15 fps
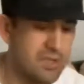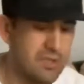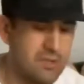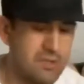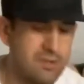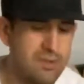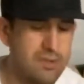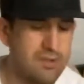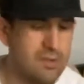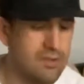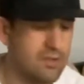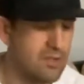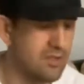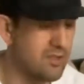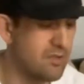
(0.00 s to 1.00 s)
is
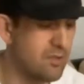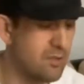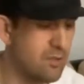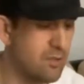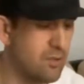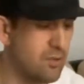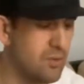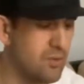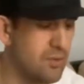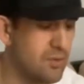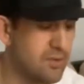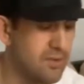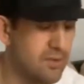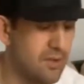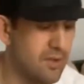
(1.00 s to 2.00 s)
just to hold
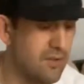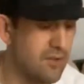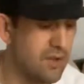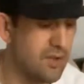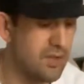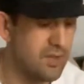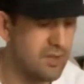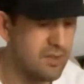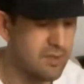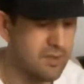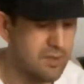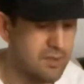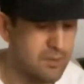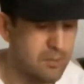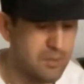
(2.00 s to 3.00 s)
a very
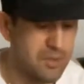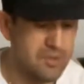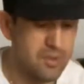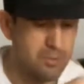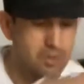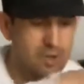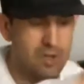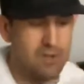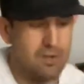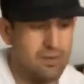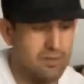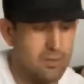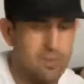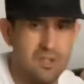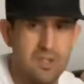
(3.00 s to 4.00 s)
basic printout
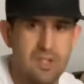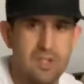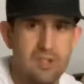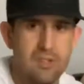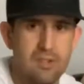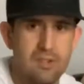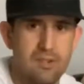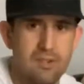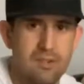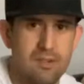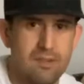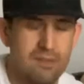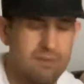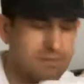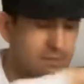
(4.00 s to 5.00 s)
of a receipt. There's,
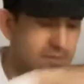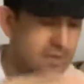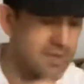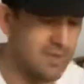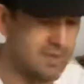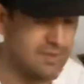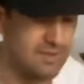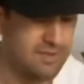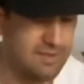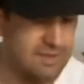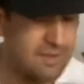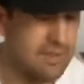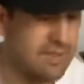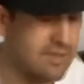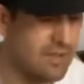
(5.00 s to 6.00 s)

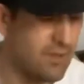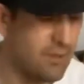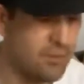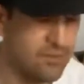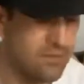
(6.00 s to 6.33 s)
thought it